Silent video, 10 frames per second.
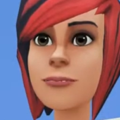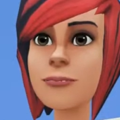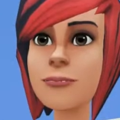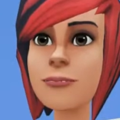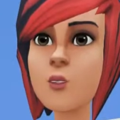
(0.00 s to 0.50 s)
so
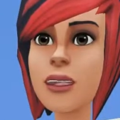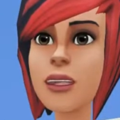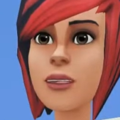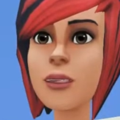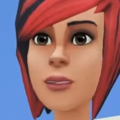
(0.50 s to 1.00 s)
I think
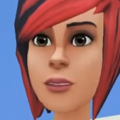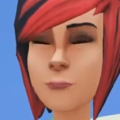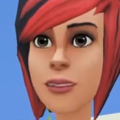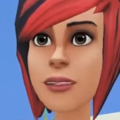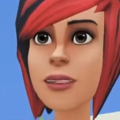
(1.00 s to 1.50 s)
she must have
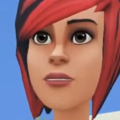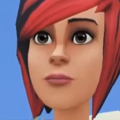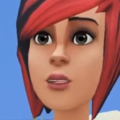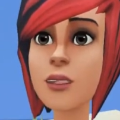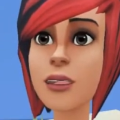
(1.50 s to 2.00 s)
been going
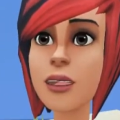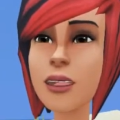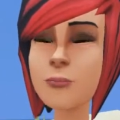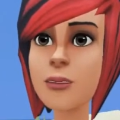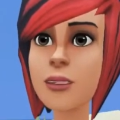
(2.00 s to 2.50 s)
to the
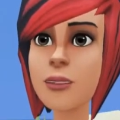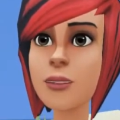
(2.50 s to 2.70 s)
beach.